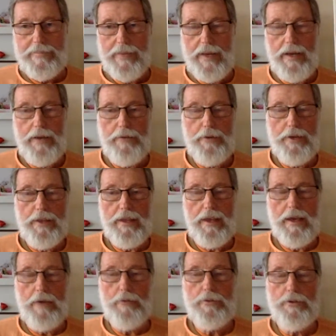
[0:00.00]
living
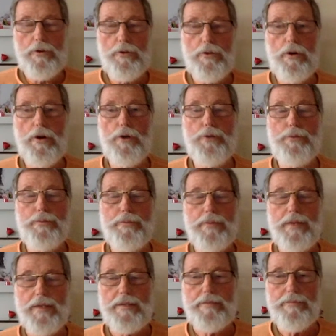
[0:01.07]
there with no home,
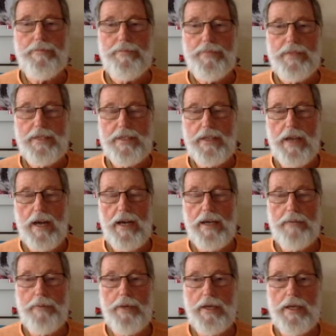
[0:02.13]
sky
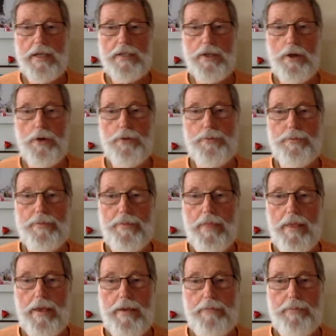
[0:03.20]
being his home,
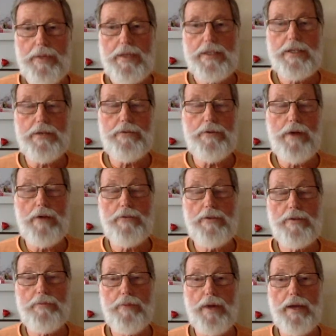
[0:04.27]
being
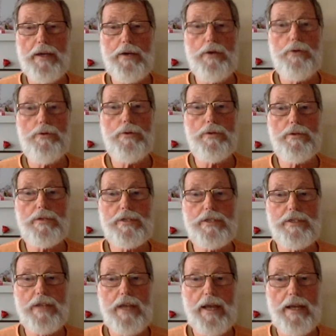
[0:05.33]
surrounded by
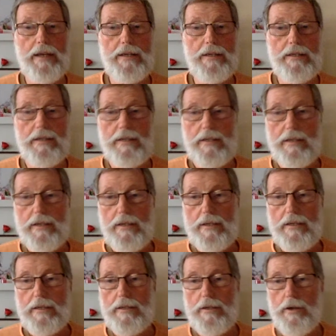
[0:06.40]
ghouls and
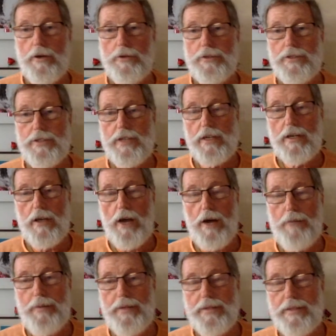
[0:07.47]
ghosts and
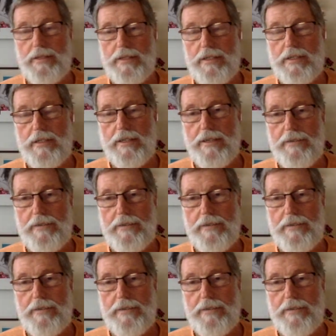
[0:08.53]
goblins